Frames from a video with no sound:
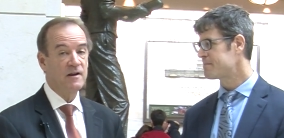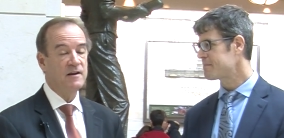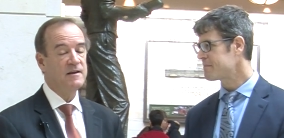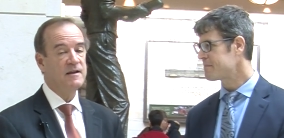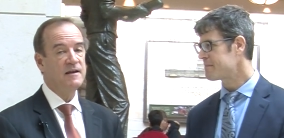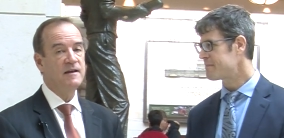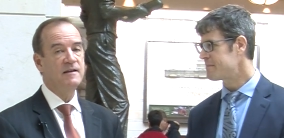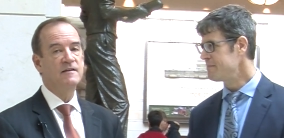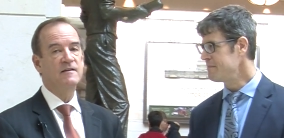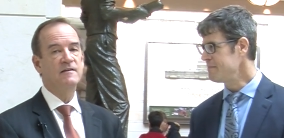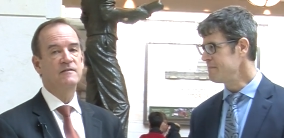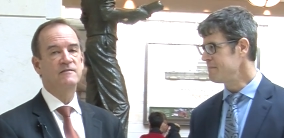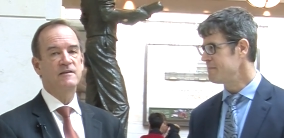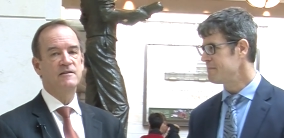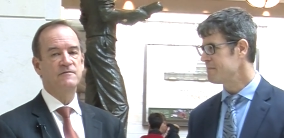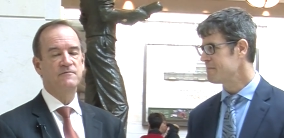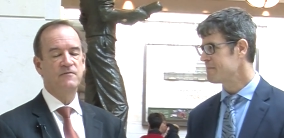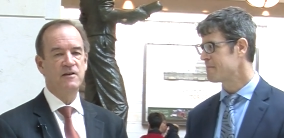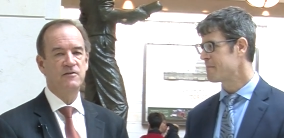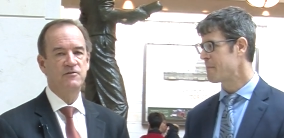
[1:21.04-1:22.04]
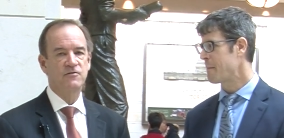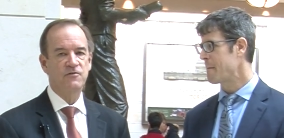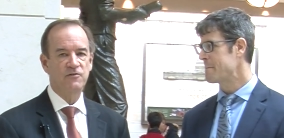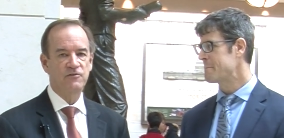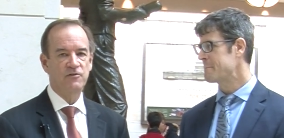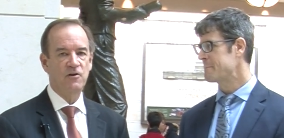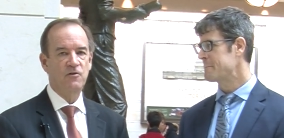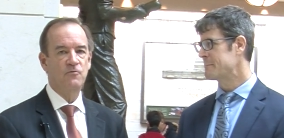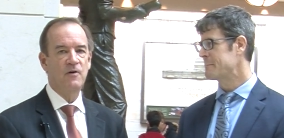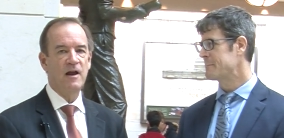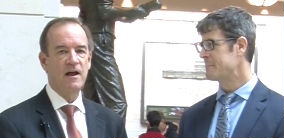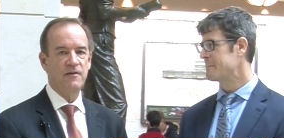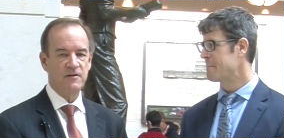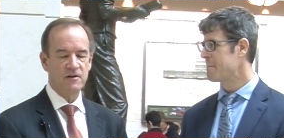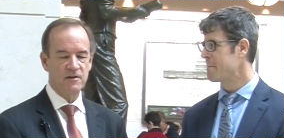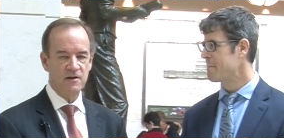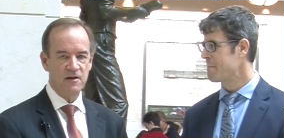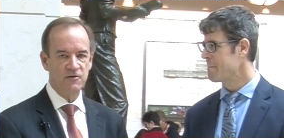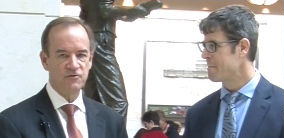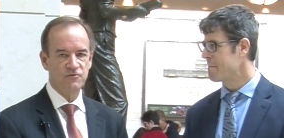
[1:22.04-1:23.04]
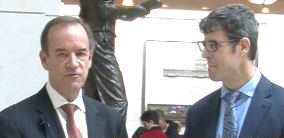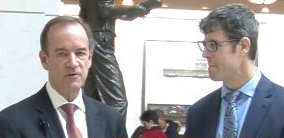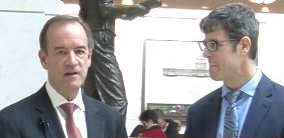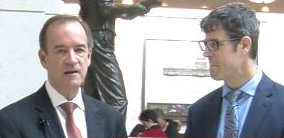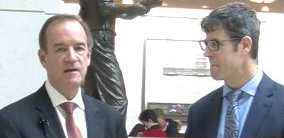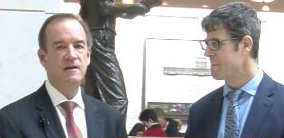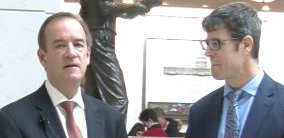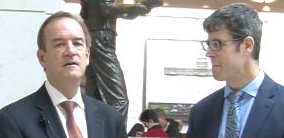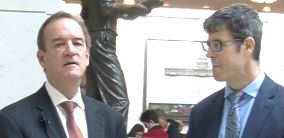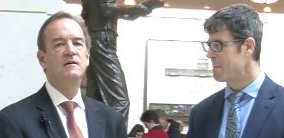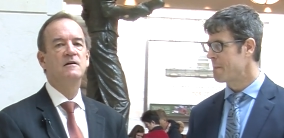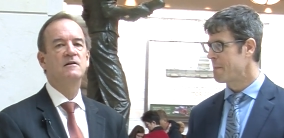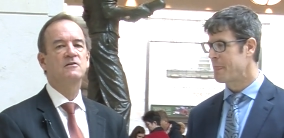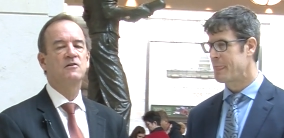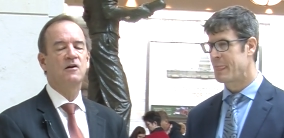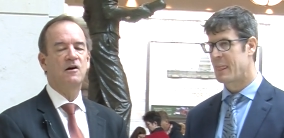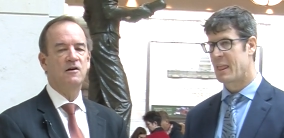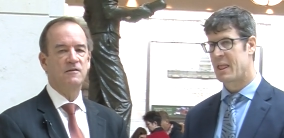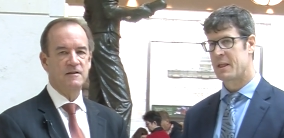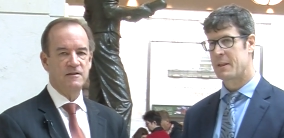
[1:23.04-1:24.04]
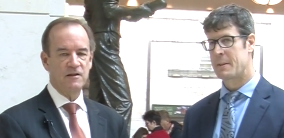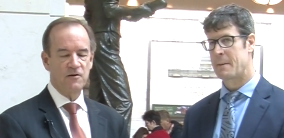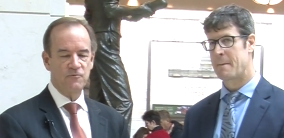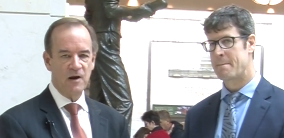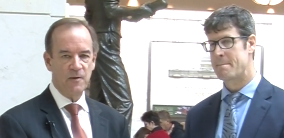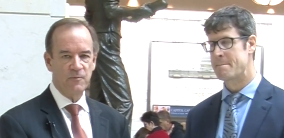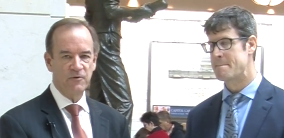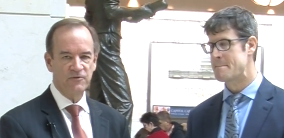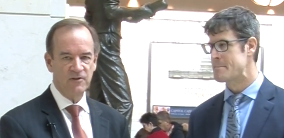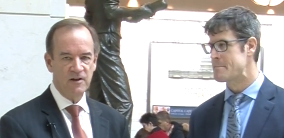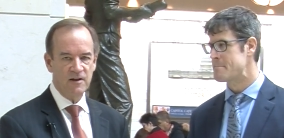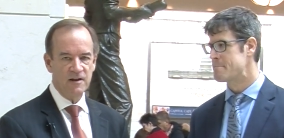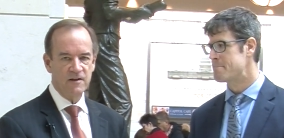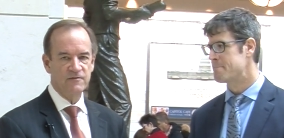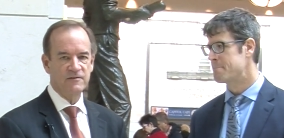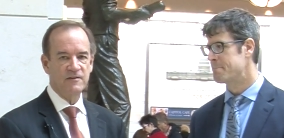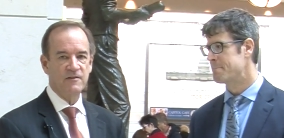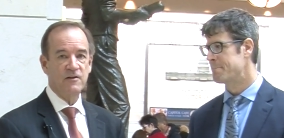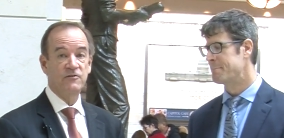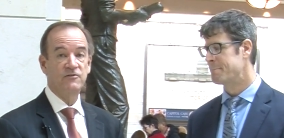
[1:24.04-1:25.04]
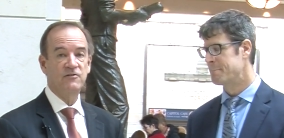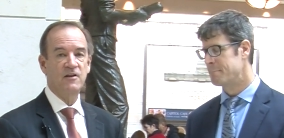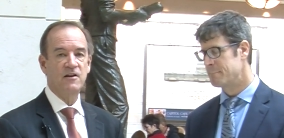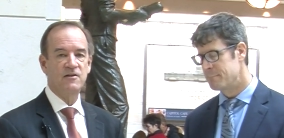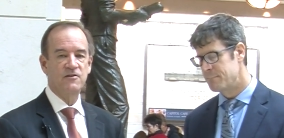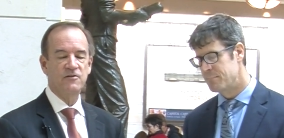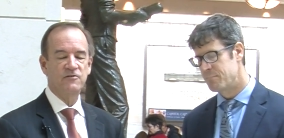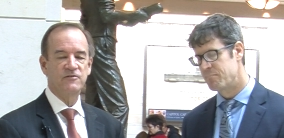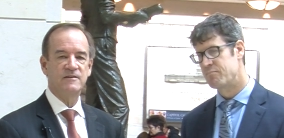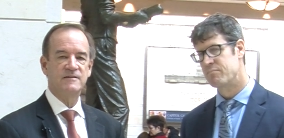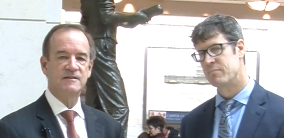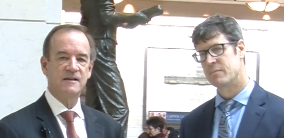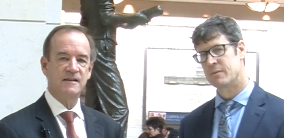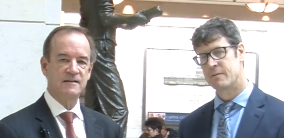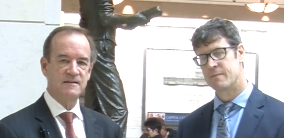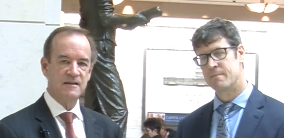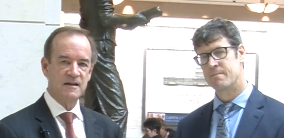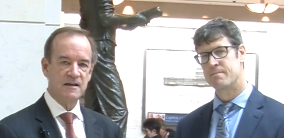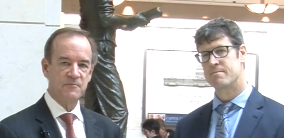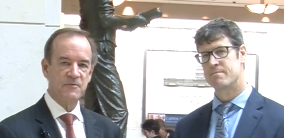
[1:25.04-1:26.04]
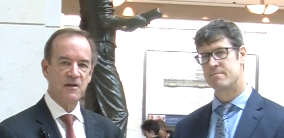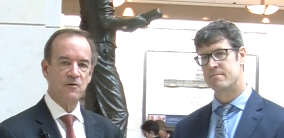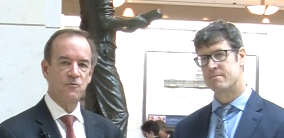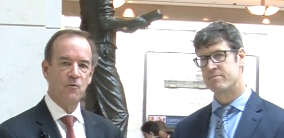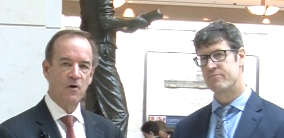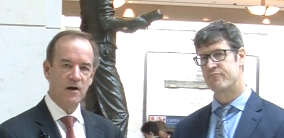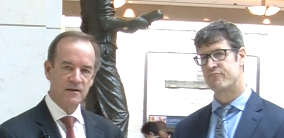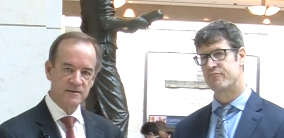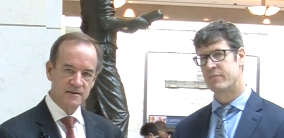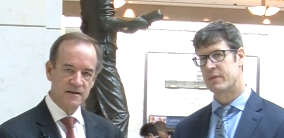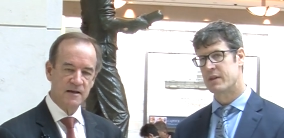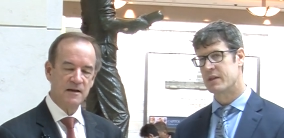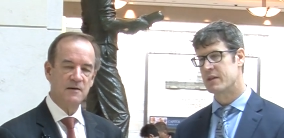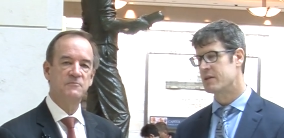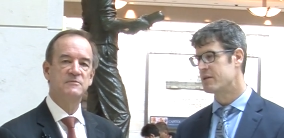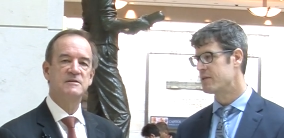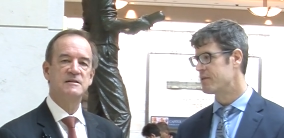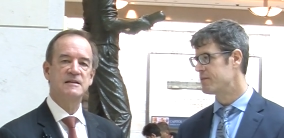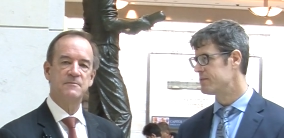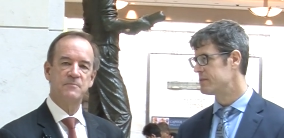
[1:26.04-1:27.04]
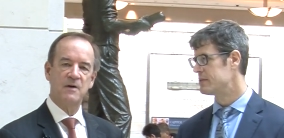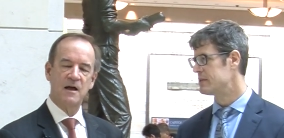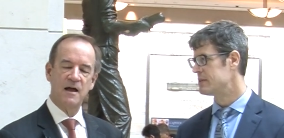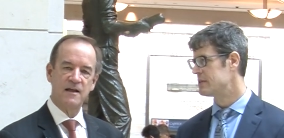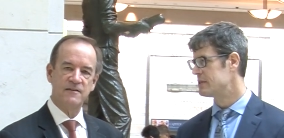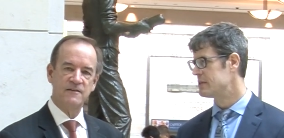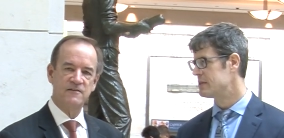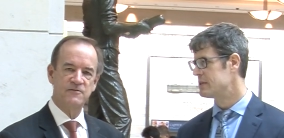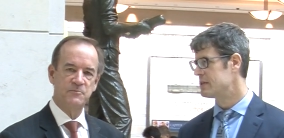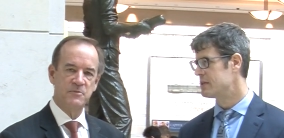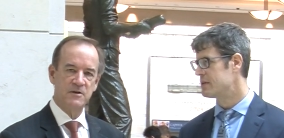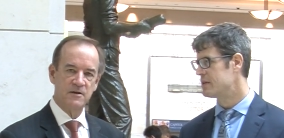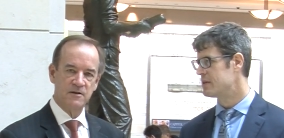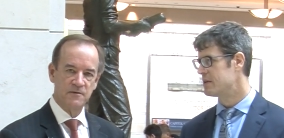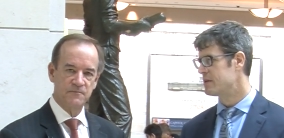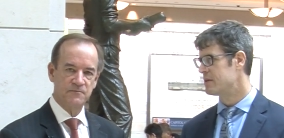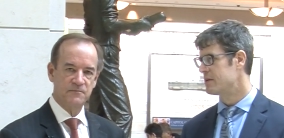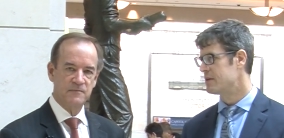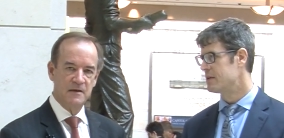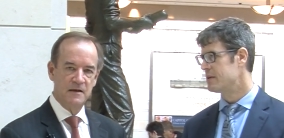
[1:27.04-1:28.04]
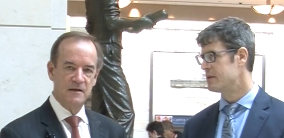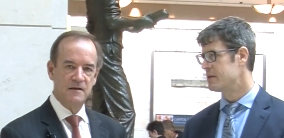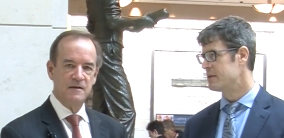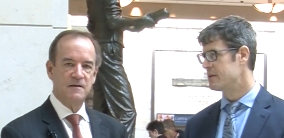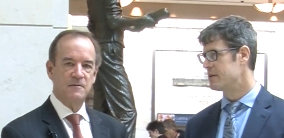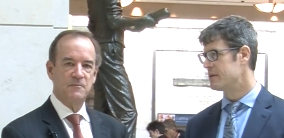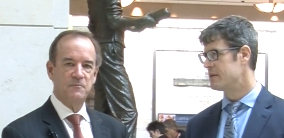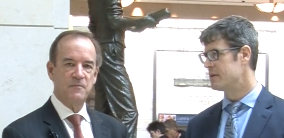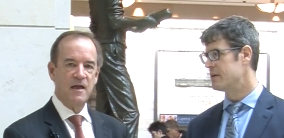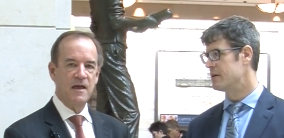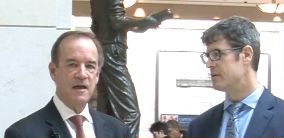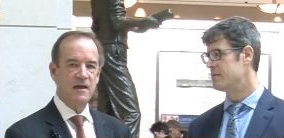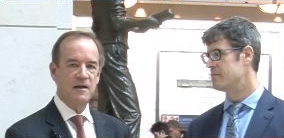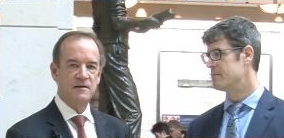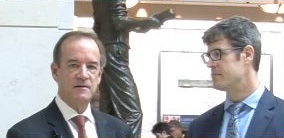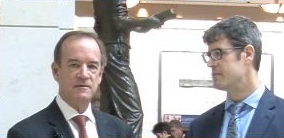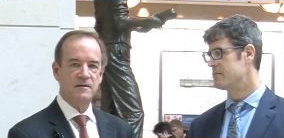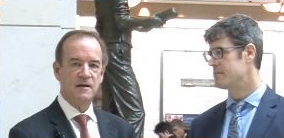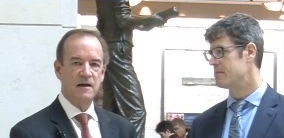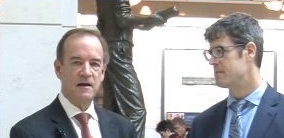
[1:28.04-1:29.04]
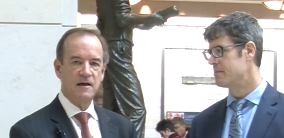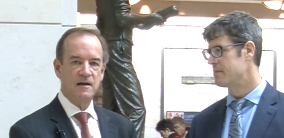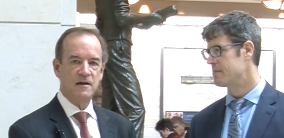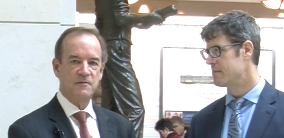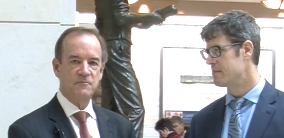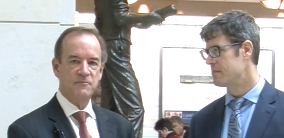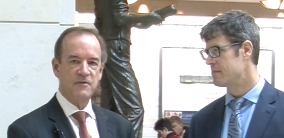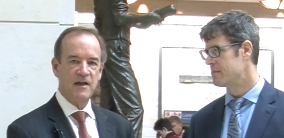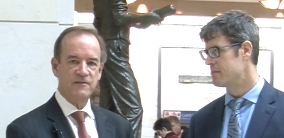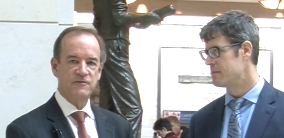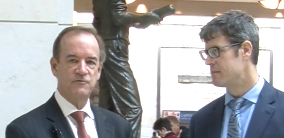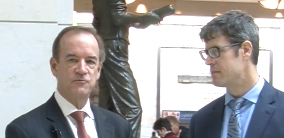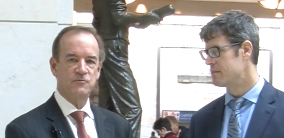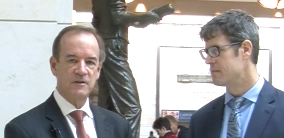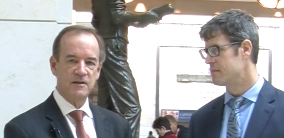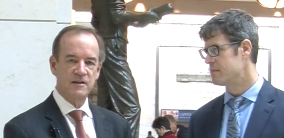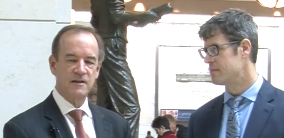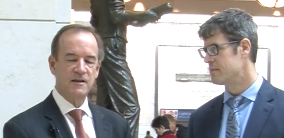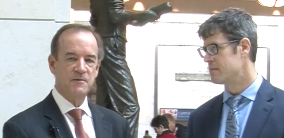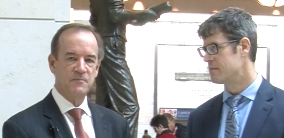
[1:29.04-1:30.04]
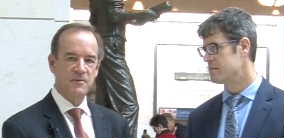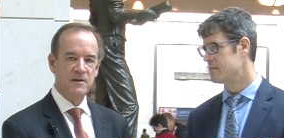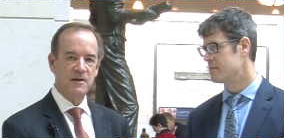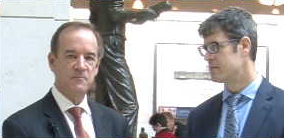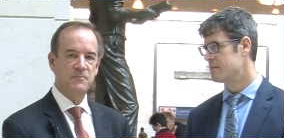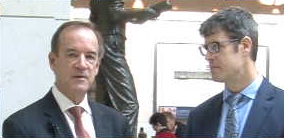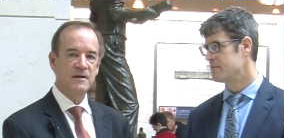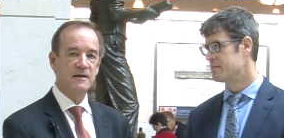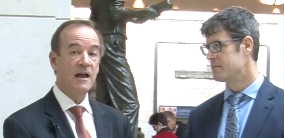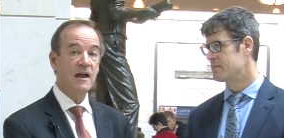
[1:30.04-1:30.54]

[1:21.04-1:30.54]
Speaker 1: going to need is inventors around the country calling their representatives and their senators and telling them they want them to get behind this bill. And uh, that's really going to be a big